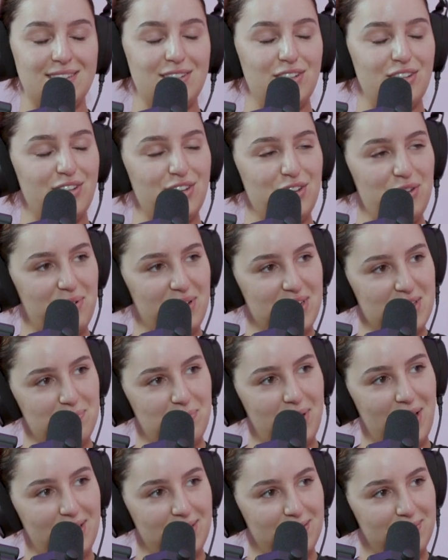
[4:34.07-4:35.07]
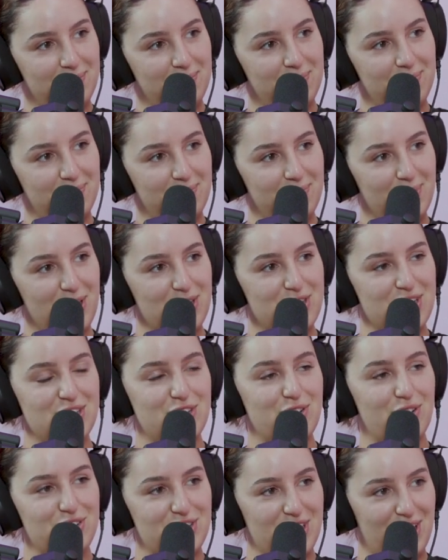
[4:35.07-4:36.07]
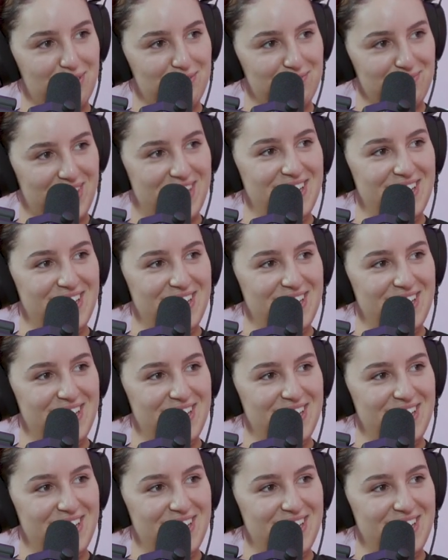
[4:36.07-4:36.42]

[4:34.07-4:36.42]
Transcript: you explain. She's your child.